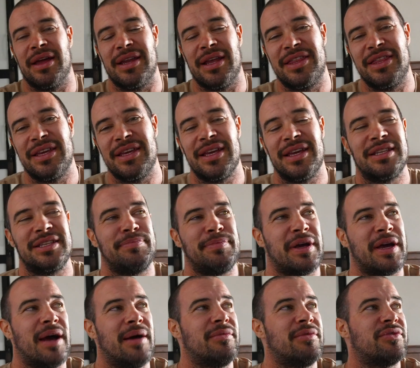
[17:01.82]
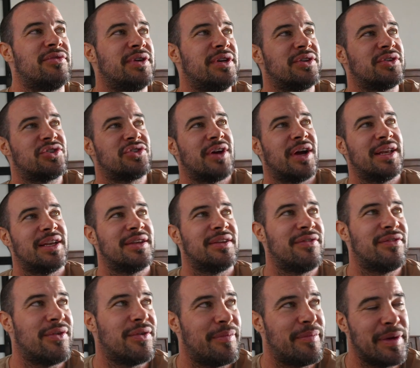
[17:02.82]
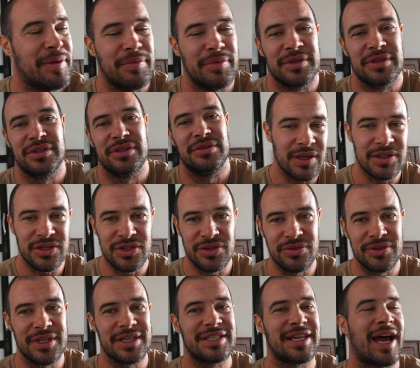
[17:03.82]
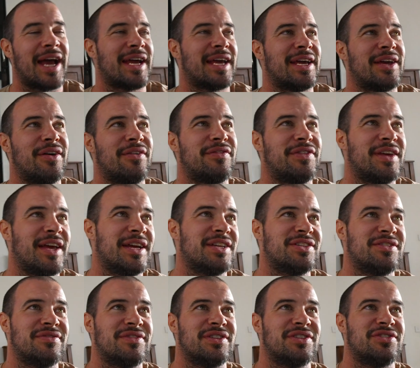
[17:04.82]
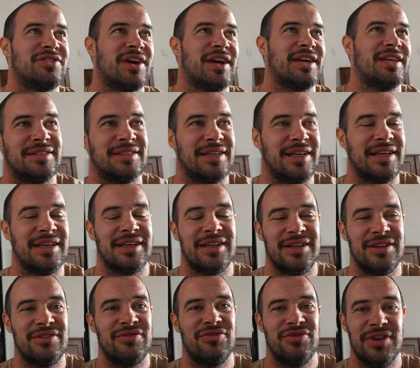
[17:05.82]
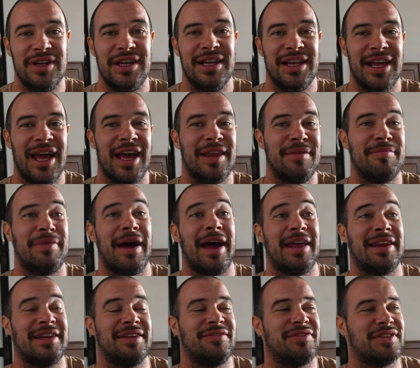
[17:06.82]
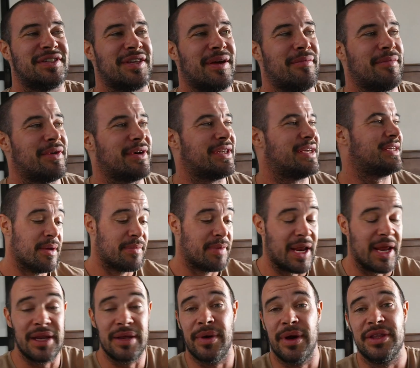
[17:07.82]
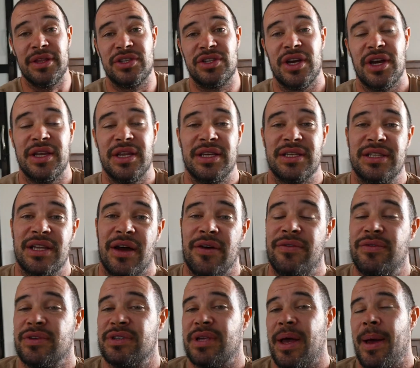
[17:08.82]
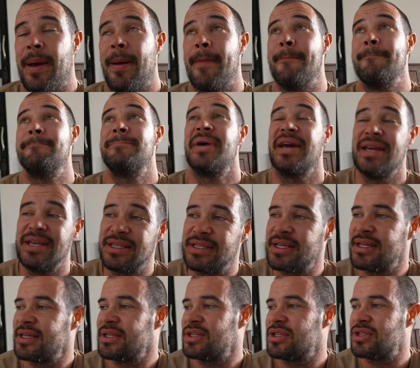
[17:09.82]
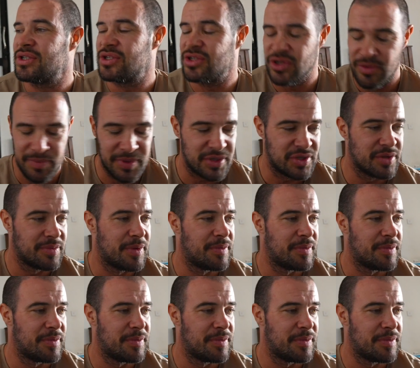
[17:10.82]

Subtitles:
I think it's become a real trend for people to do this hanging off the edge of the train. It could really end badly for somebody. But anyway, the journey itself was amazing, super, super